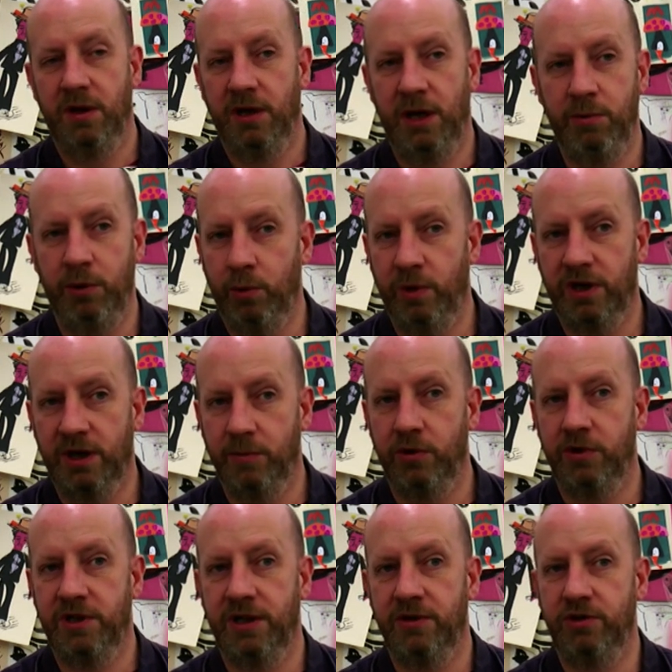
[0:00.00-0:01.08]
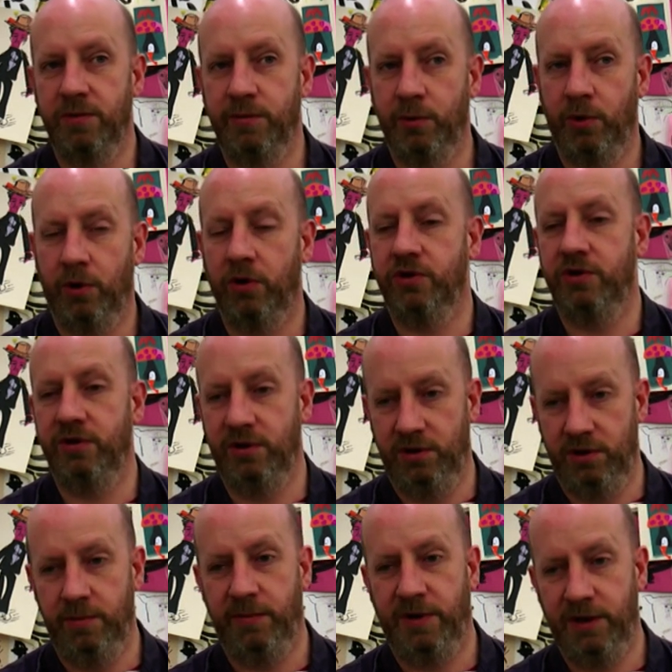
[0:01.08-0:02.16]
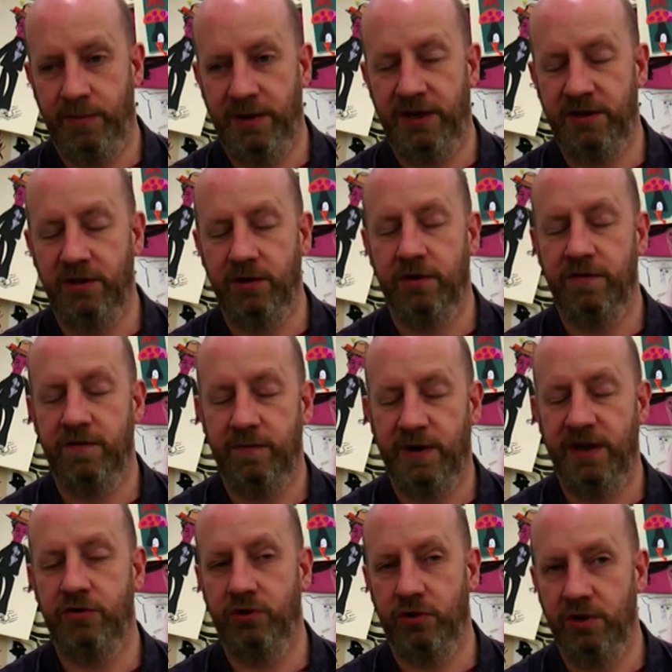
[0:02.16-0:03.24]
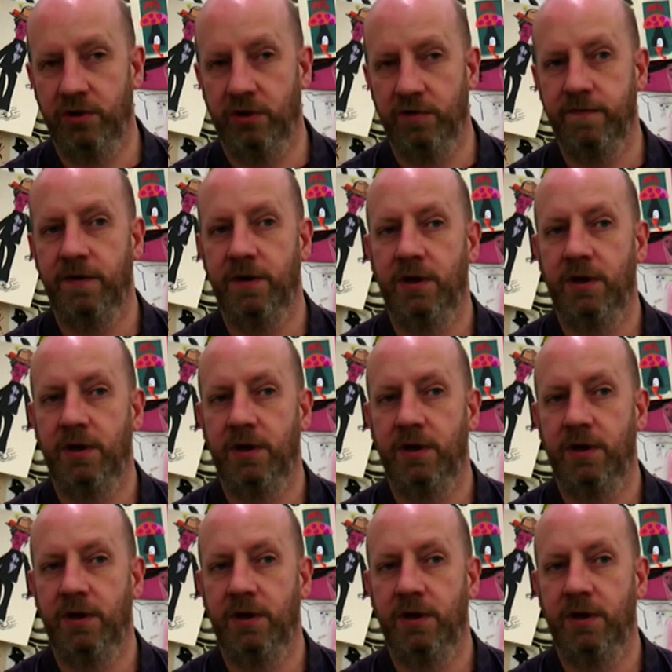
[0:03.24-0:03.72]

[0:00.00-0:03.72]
how it will work I'm not entirely sure, but we'll auction my painting off, my drawing off,